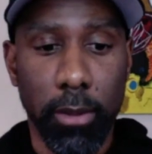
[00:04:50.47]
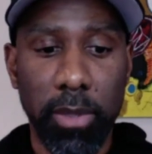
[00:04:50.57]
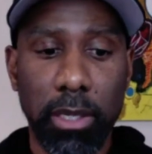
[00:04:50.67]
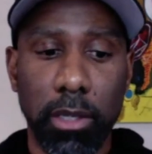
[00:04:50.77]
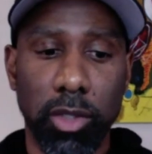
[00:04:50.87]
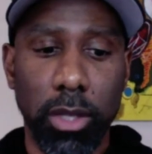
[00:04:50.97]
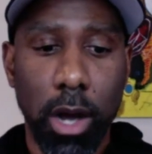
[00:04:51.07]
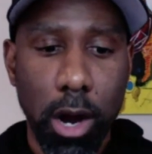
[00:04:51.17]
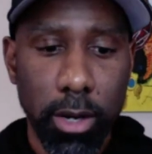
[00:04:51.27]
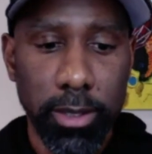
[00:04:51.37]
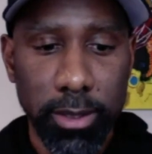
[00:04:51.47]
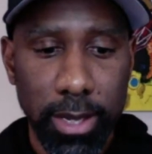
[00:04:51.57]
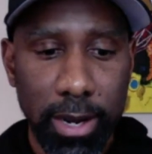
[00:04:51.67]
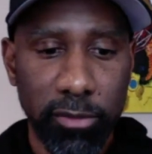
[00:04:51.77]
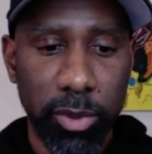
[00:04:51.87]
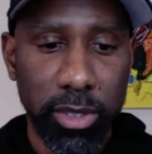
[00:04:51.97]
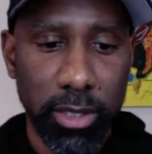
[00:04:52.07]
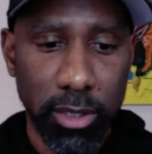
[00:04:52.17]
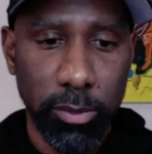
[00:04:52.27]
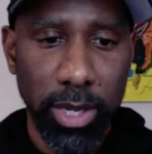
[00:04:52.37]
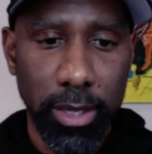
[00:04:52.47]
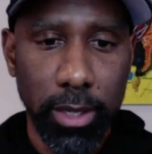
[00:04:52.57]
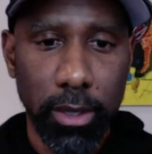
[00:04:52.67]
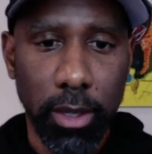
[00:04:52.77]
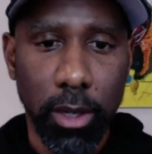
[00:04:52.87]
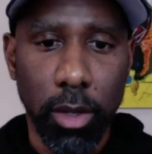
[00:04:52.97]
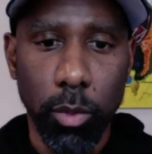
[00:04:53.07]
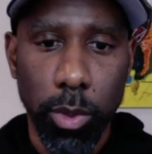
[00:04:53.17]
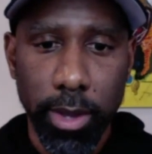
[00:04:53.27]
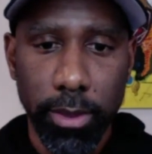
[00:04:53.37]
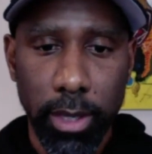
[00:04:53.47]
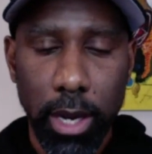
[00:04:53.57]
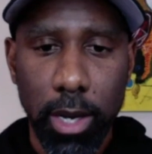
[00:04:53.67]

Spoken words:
because the artists that I've participated with,